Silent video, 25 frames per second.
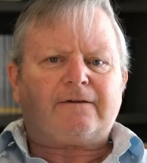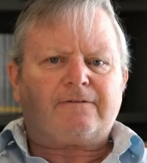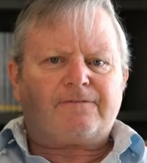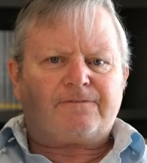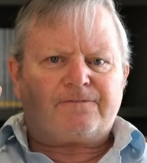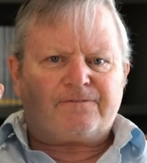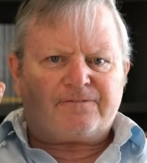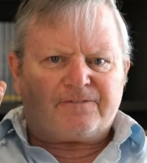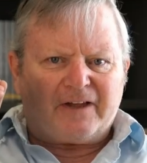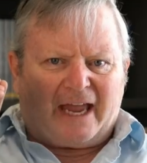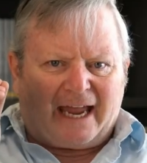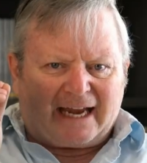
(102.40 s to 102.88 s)

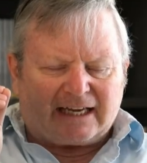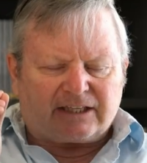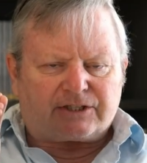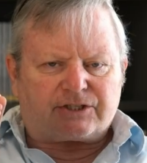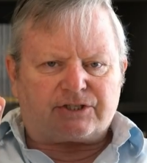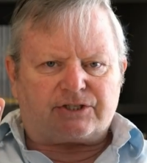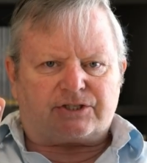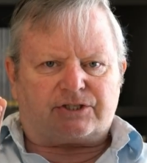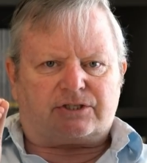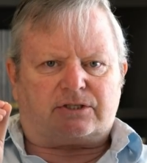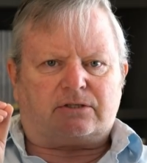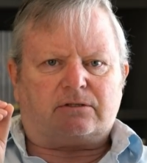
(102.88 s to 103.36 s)

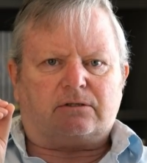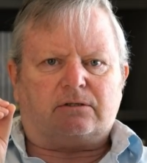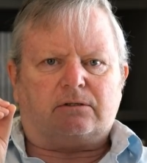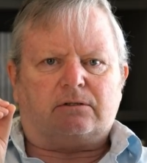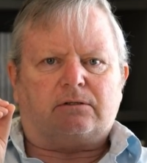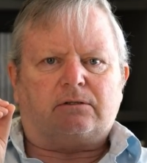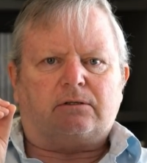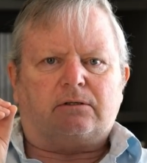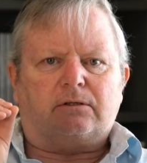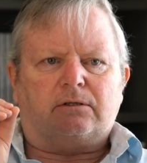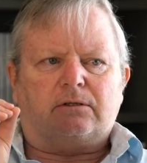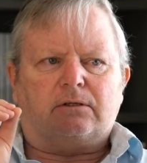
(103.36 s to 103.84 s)
Facts
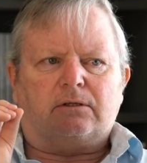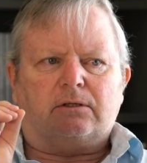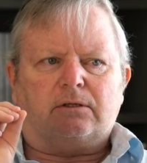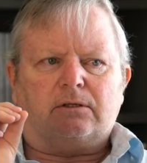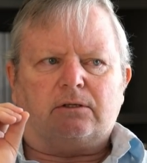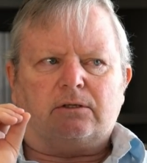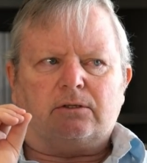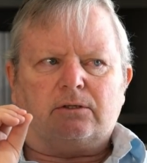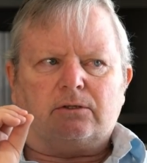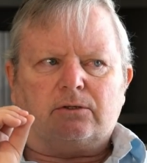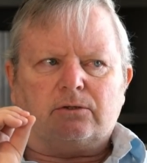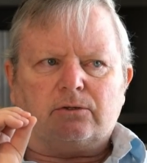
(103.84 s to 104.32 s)

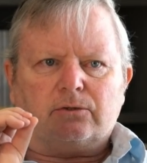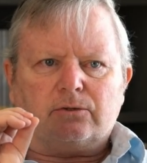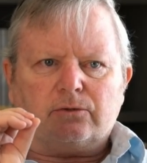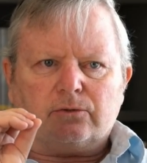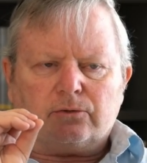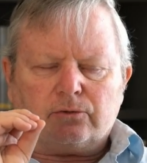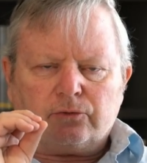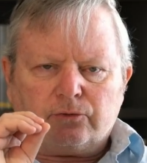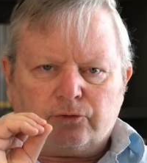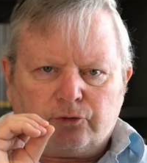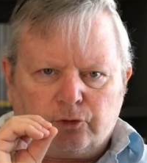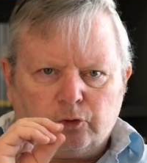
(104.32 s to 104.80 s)

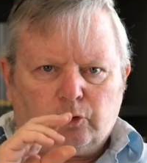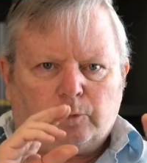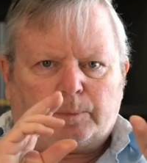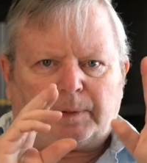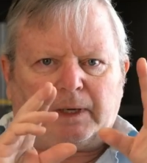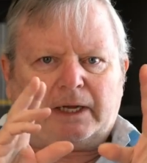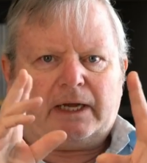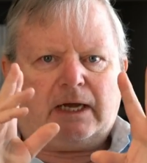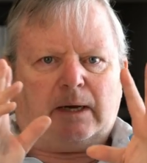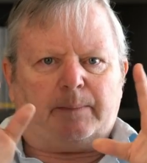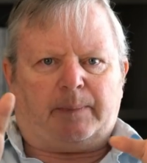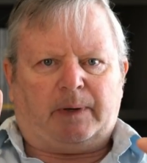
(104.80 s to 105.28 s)
do
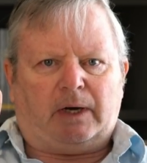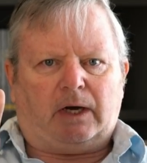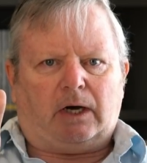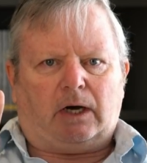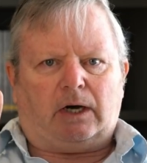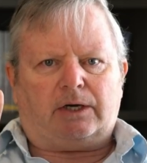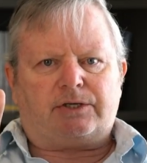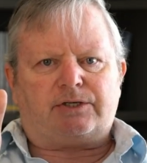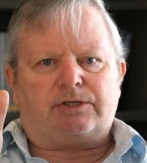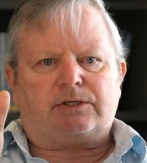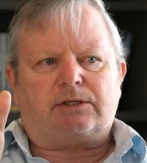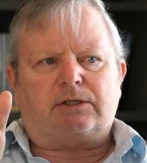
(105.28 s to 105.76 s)
play a
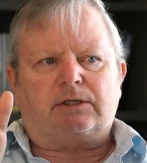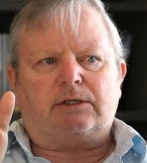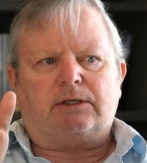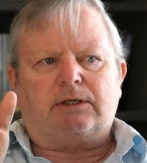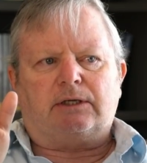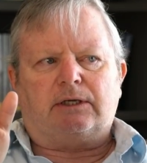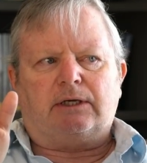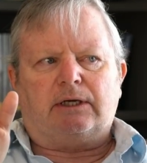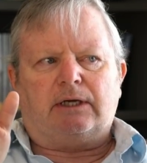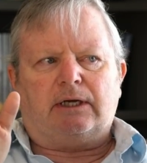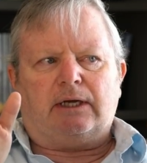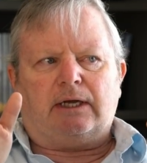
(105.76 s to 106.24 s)
part
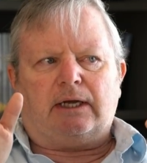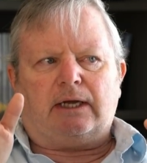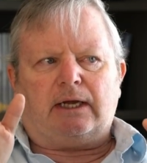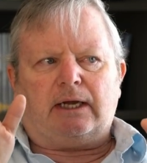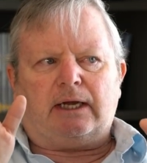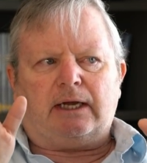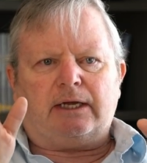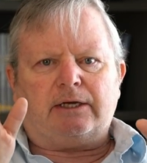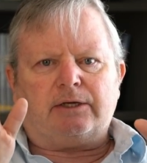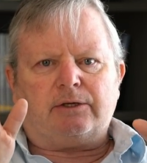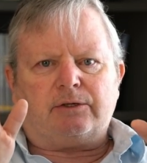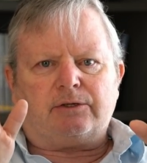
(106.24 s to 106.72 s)

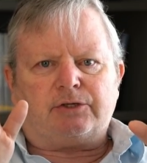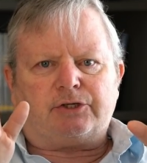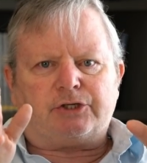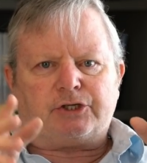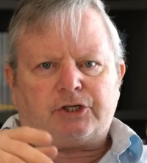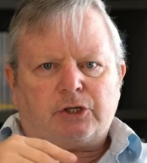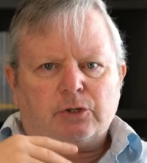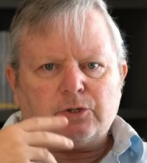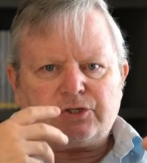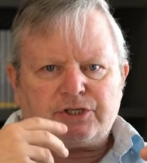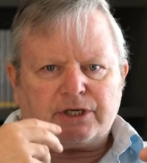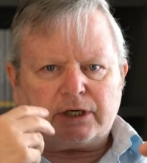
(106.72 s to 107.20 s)
in
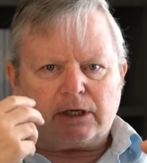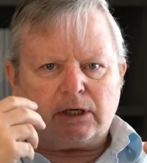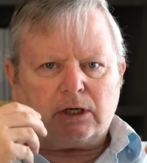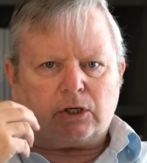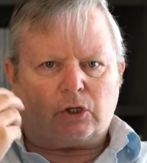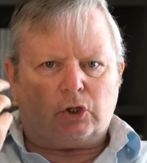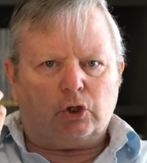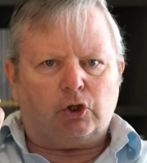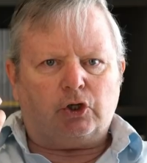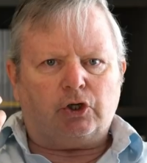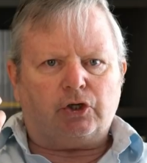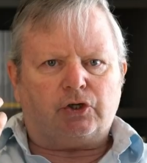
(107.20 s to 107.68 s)
choosing a
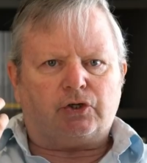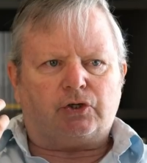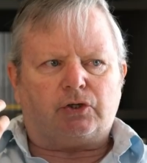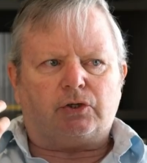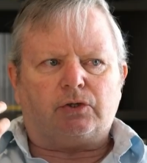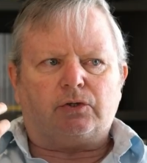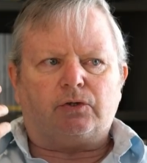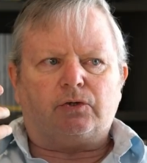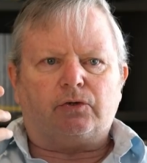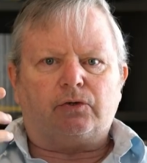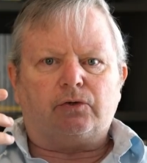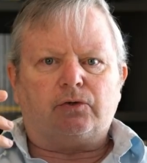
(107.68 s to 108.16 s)

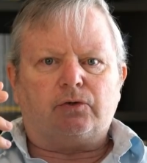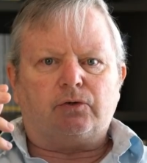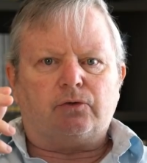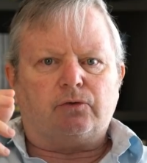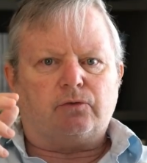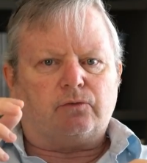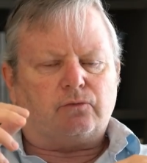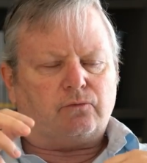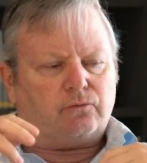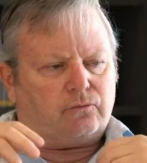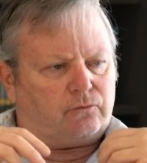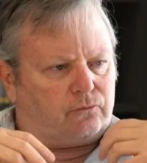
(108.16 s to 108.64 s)
good
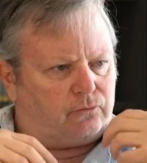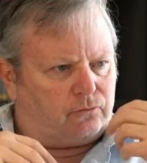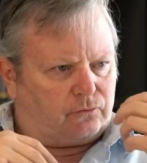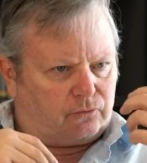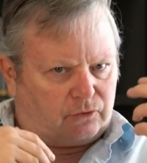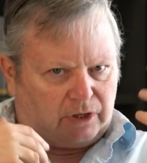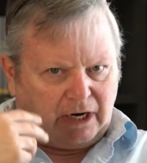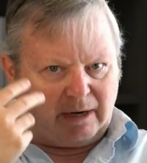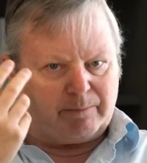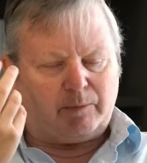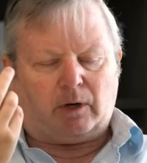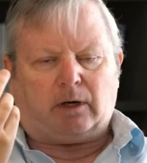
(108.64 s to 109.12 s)

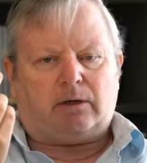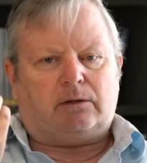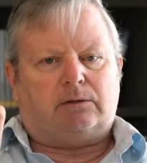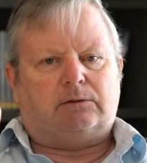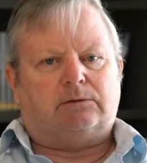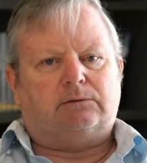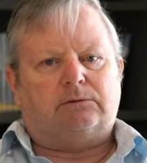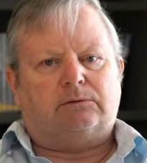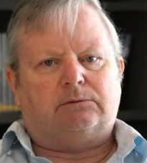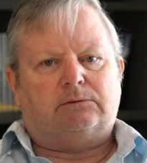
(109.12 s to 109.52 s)
camera.